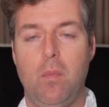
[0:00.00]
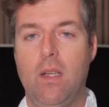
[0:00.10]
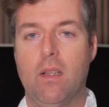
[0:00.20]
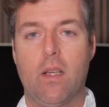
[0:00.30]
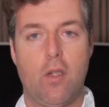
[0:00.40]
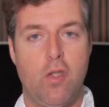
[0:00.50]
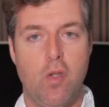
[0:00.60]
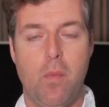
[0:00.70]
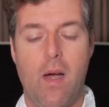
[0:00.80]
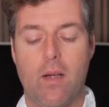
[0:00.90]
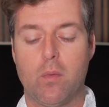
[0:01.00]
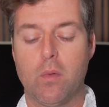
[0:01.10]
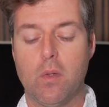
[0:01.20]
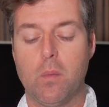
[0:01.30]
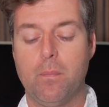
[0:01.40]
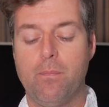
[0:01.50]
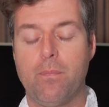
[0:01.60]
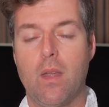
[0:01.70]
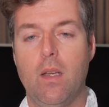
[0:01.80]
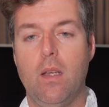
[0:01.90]
meaning like a shoebox room,
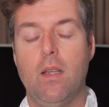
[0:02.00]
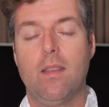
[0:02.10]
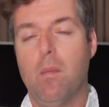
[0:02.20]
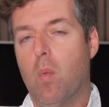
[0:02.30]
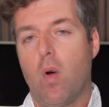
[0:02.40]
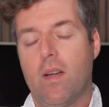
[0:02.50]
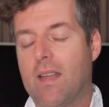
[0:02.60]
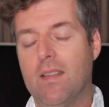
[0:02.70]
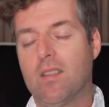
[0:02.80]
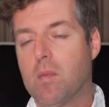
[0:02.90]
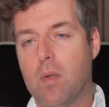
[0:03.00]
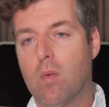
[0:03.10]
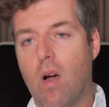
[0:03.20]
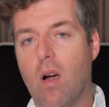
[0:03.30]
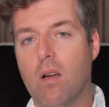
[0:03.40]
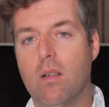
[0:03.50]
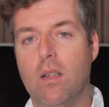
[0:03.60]
the more it tends to be wrong.